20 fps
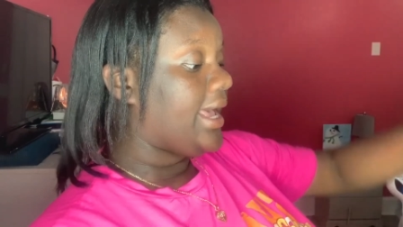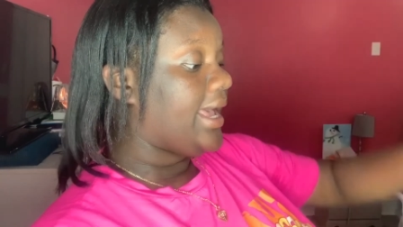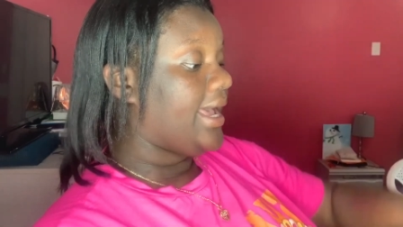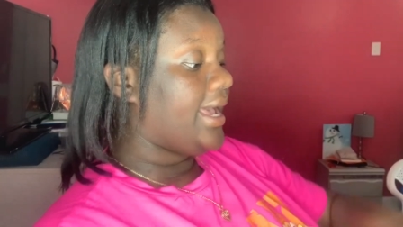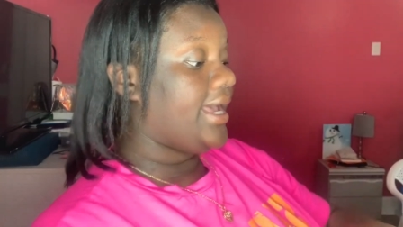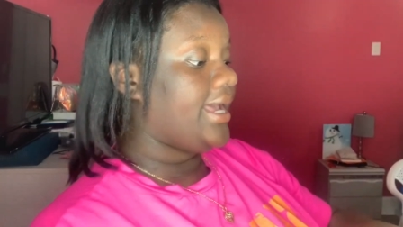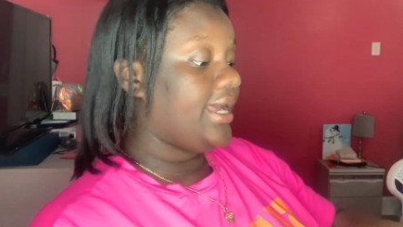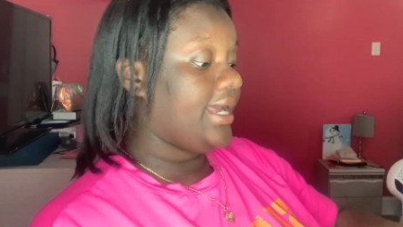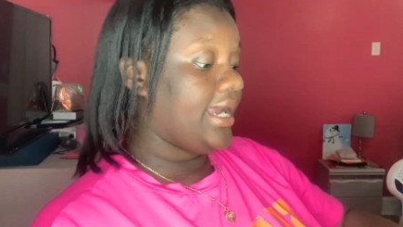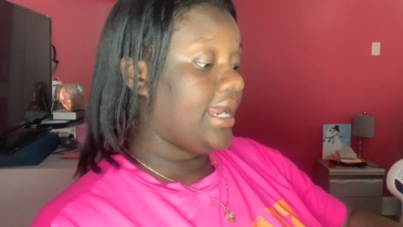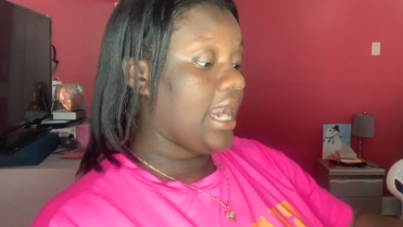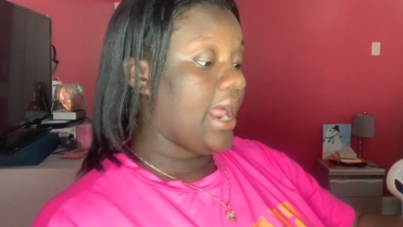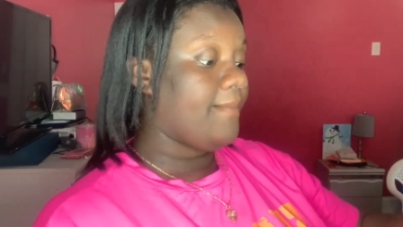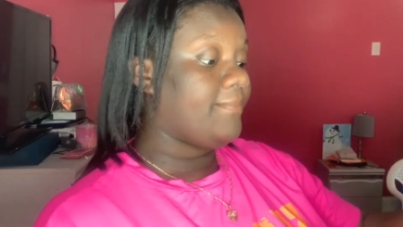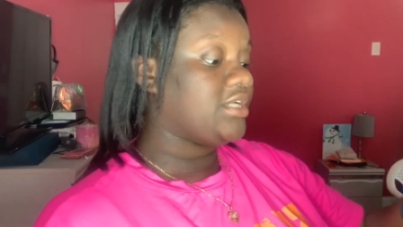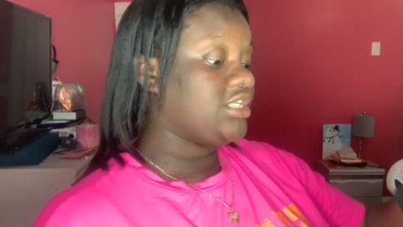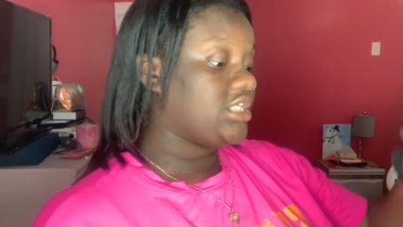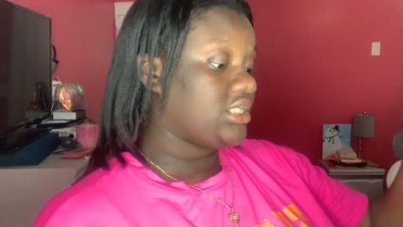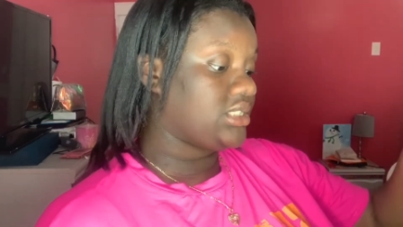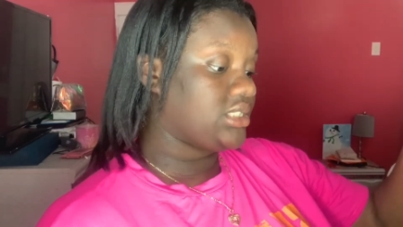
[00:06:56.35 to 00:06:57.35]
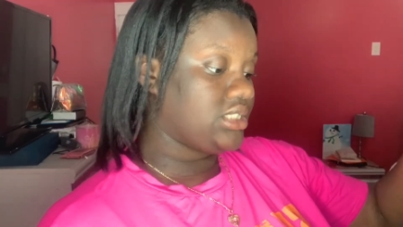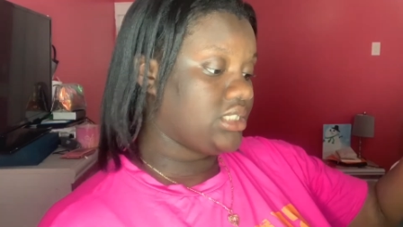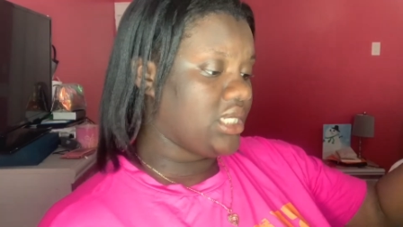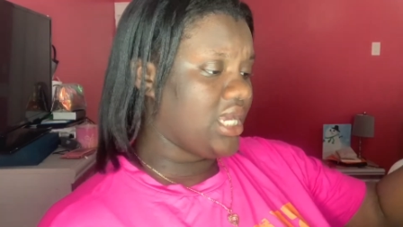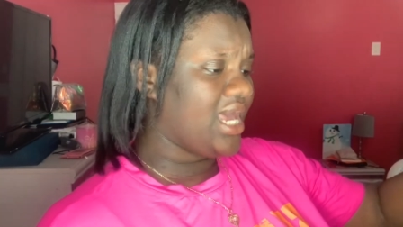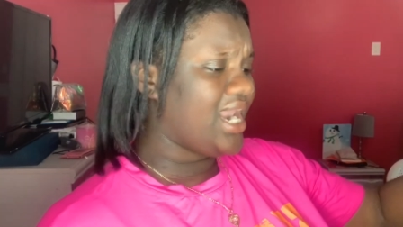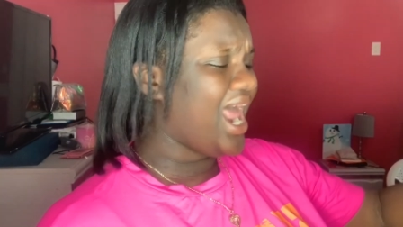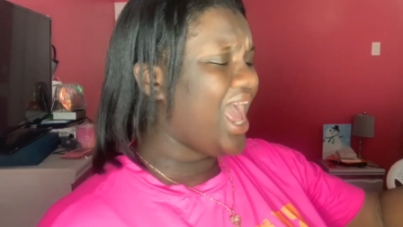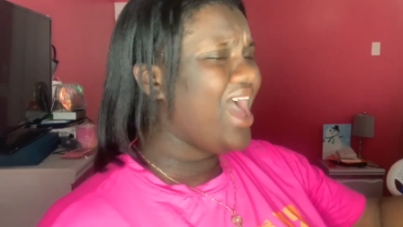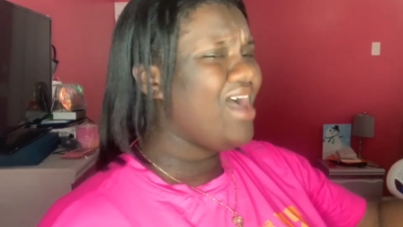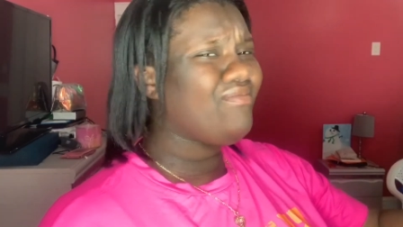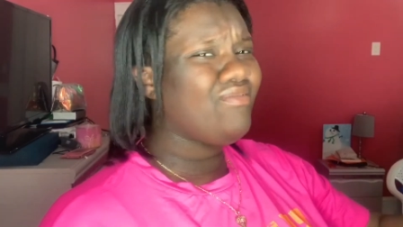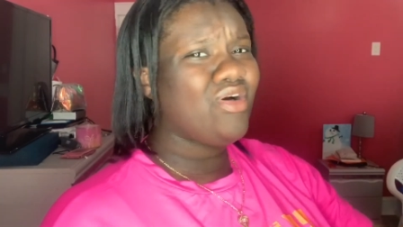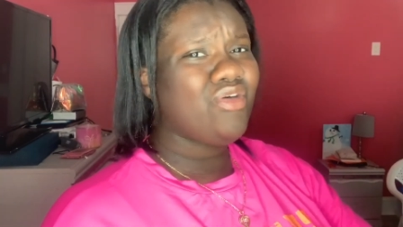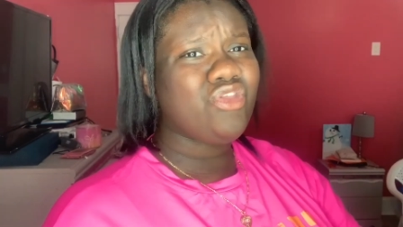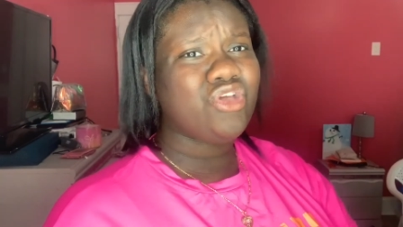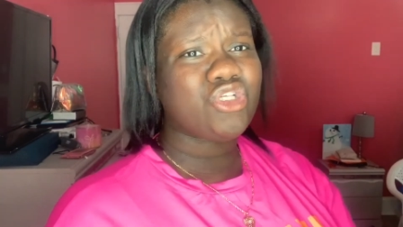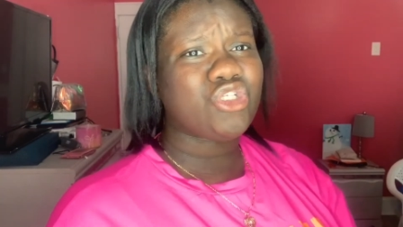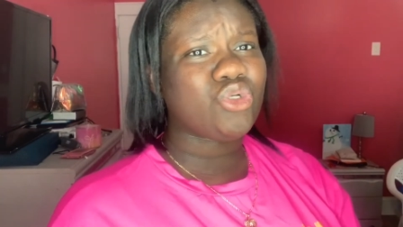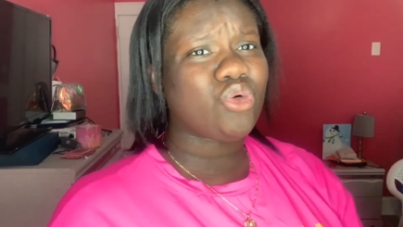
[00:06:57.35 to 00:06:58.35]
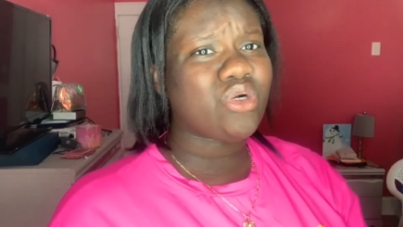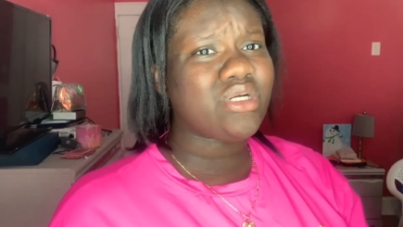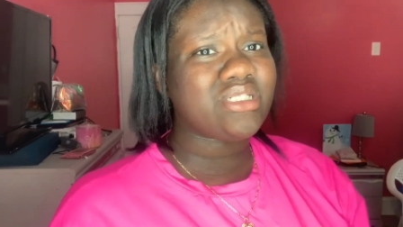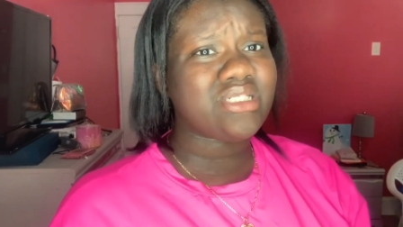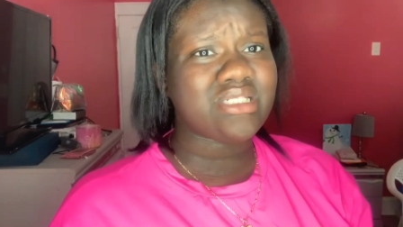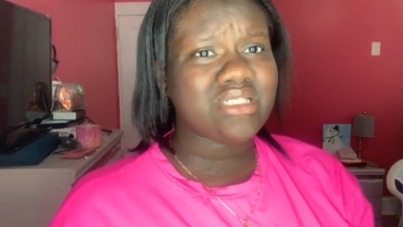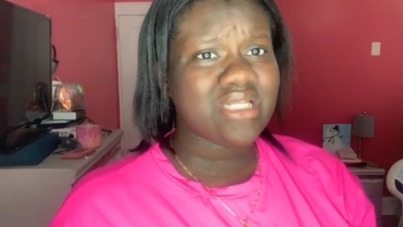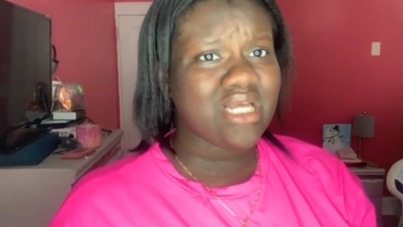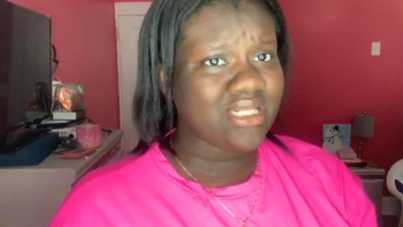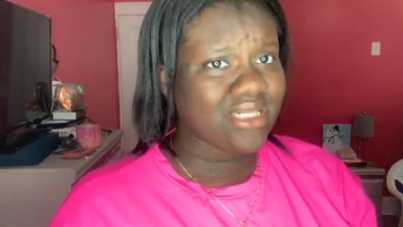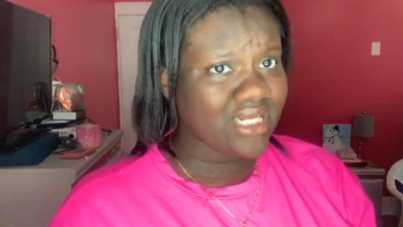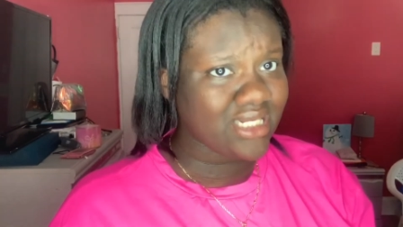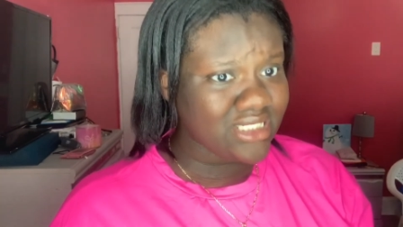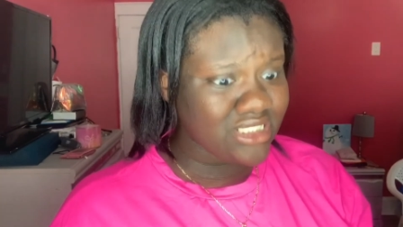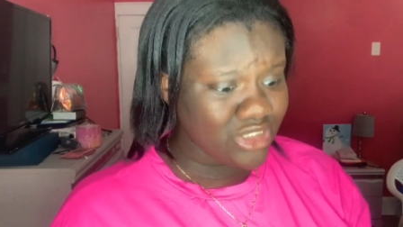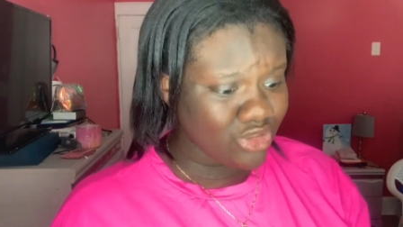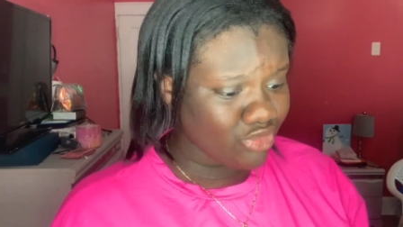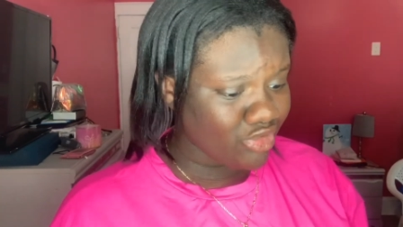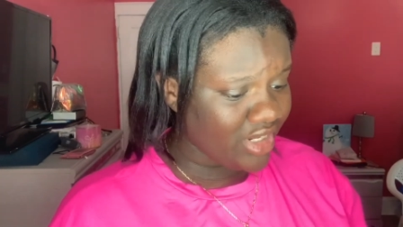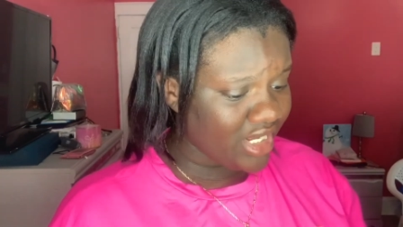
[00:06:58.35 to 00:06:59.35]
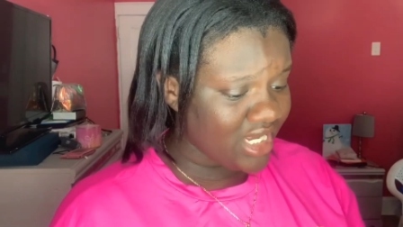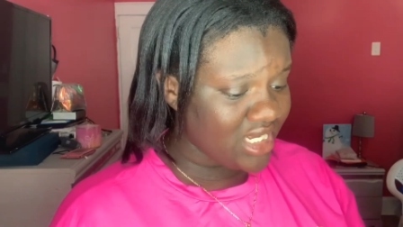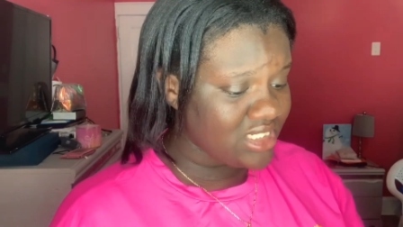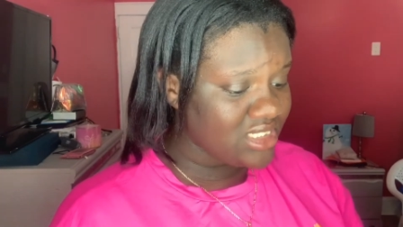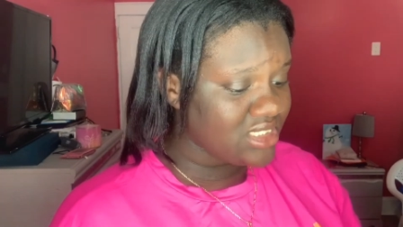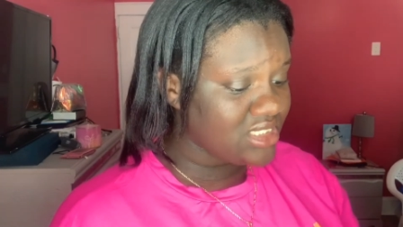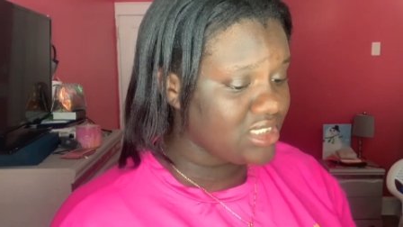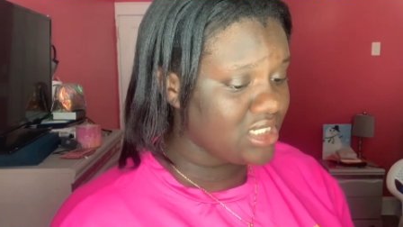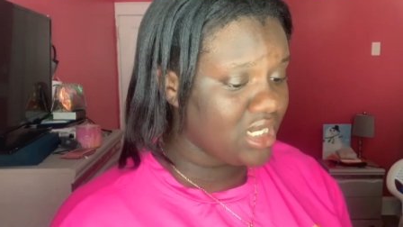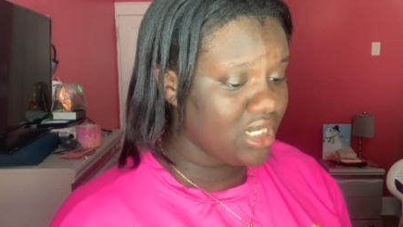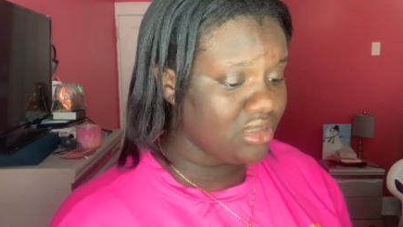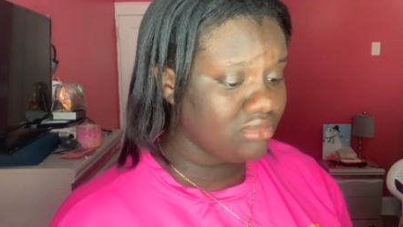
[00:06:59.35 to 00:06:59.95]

And I'ma just see. And I have other shorts, it's not that serious.